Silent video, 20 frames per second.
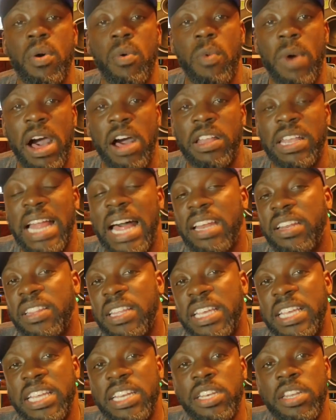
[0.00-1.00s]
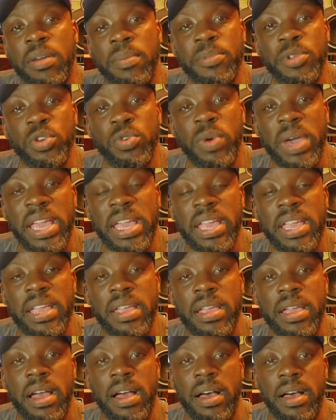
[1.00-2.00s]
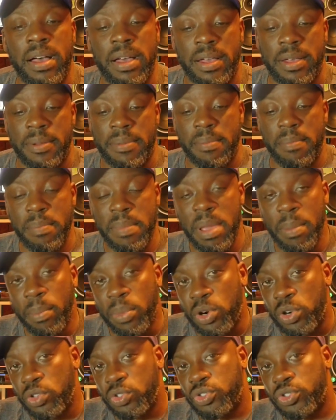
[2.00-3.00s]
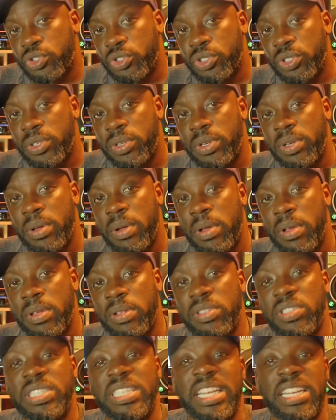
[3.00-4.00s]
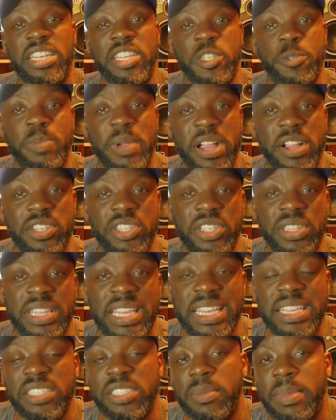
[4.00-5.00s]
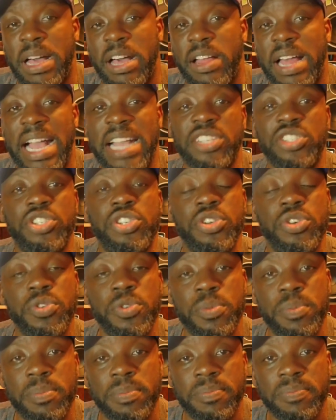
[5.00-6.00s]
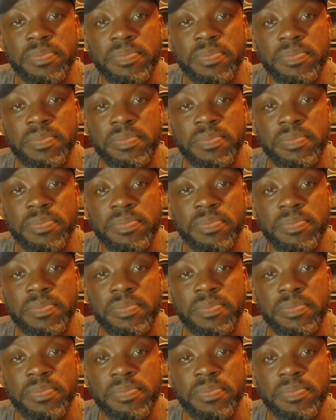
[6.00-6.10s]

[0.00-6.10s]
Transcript: While a lot of the NWA members said disparaging things about Ice Cube,